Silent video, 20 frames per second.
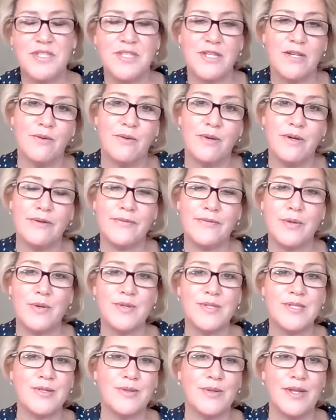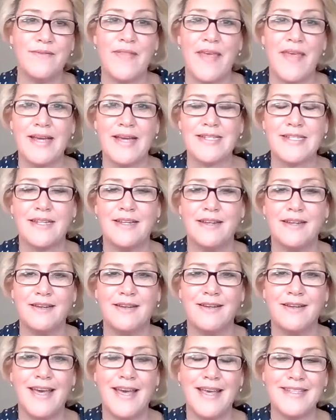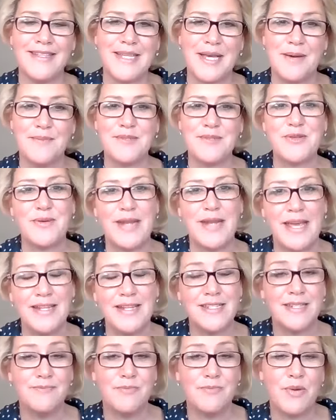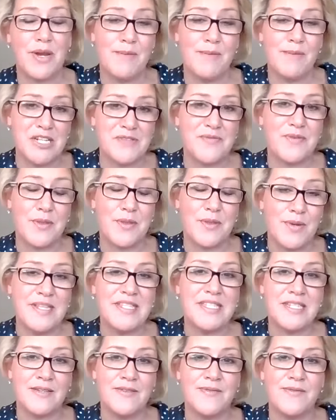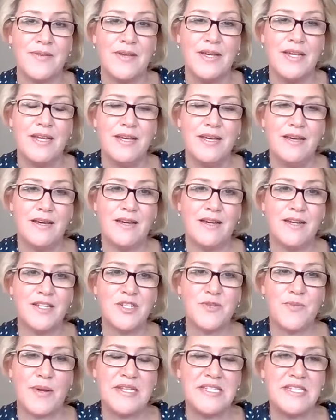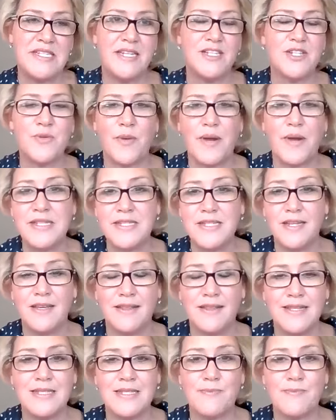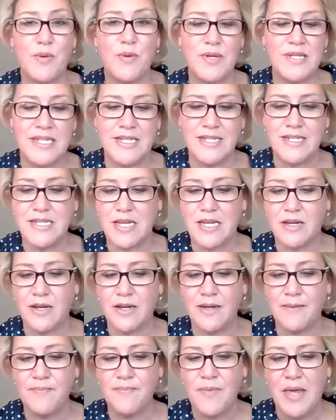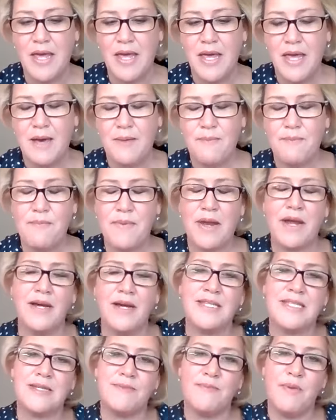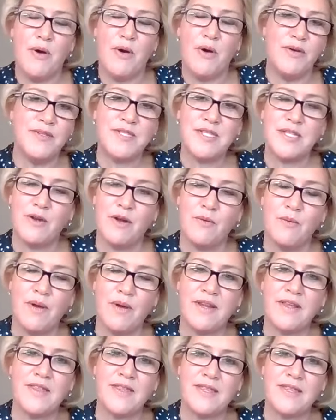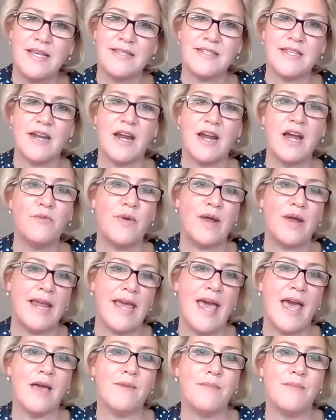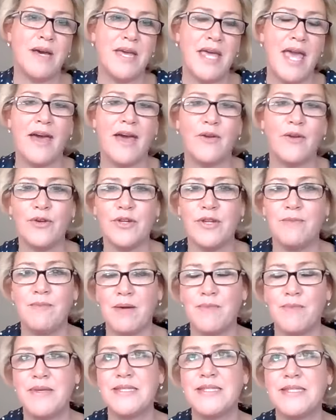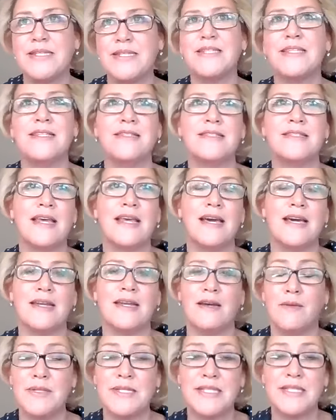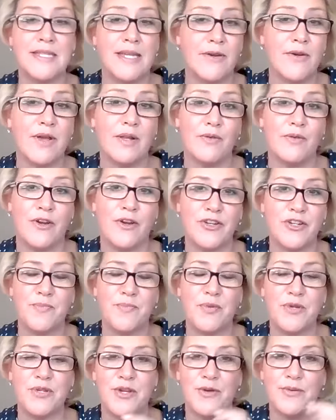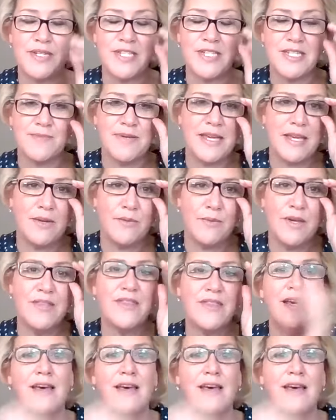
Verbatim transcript: so, of course, all of that uh, has come to an end, and pretty much for the rest of uh, 2020 at this point in time. But I suppose, you know, one of the things that I really hang my hat on in my business is that I'm a serial entrepreneur to begin with.